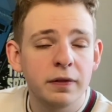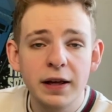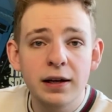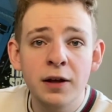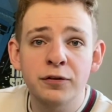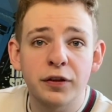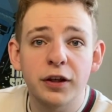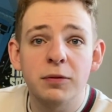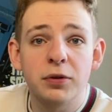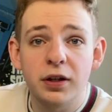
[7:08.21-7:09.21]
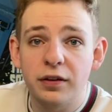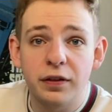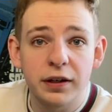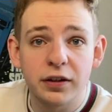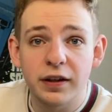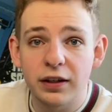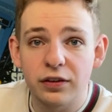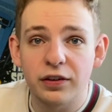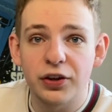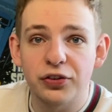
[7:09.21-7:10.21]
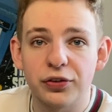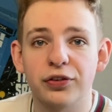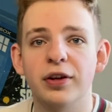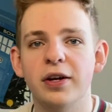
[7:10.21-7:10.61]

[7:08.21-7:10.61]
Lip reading: They loved the community theatre taster sessions.